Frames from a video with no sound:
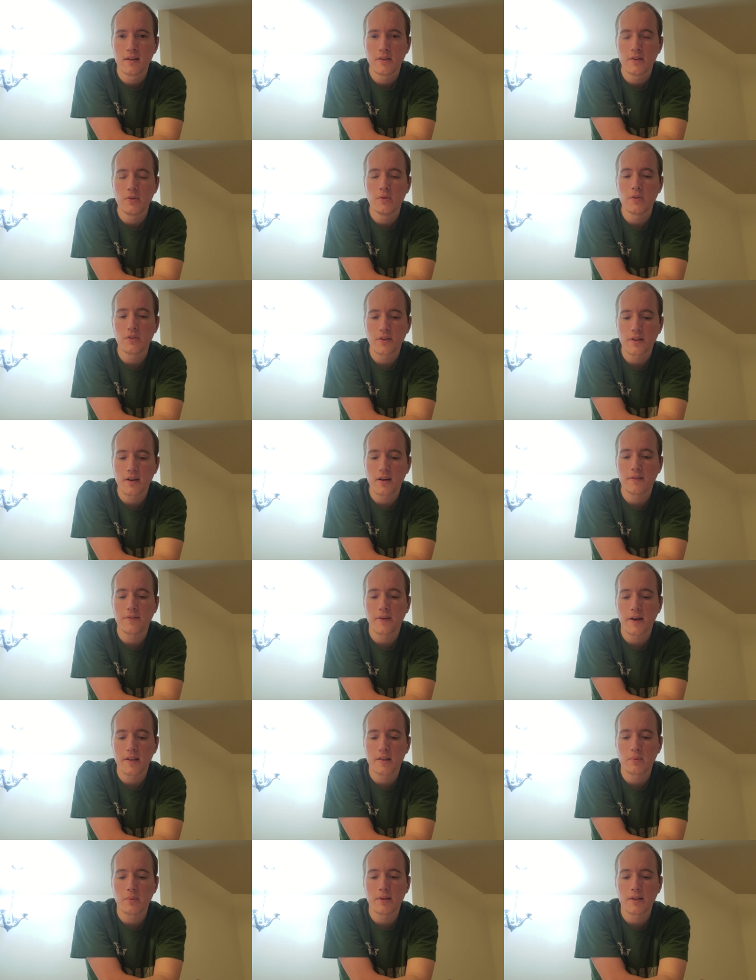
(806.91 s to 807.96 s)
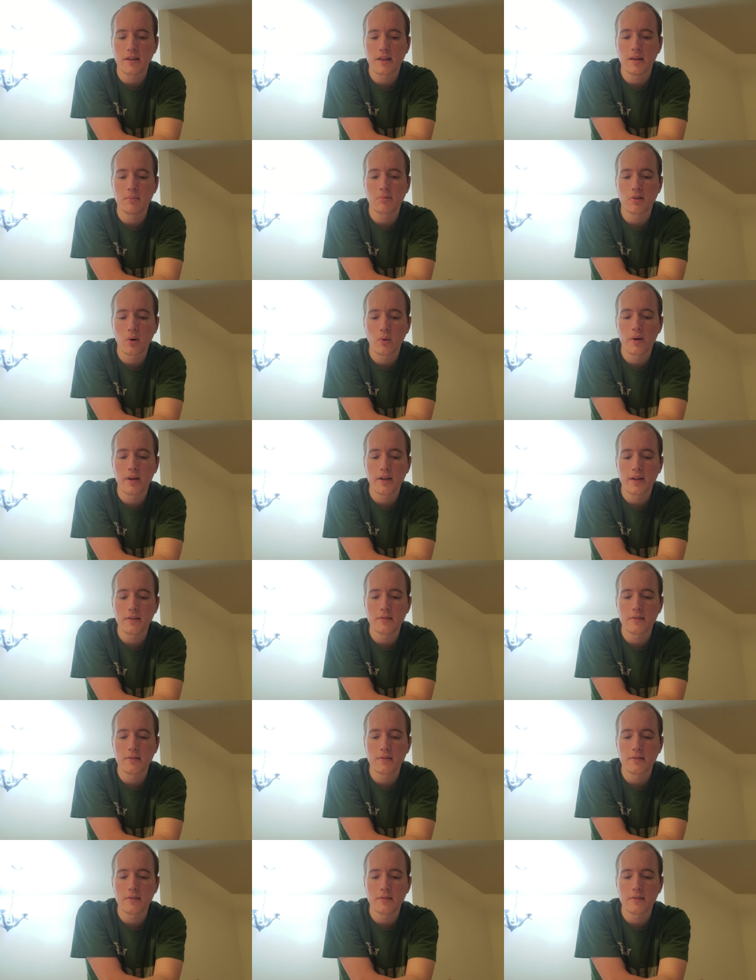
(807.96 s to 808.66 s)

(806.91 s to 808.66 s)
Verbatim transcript: you just gotta find a way to keep going.